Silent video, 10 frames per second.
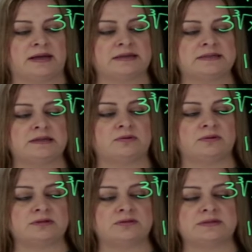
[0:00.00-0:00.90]
x
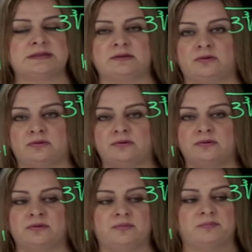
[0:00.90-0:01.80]
equals to 0,
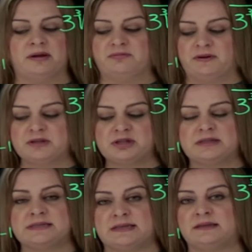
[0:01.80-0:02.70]
my function
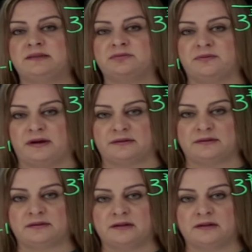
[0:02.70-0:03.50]
is undefined.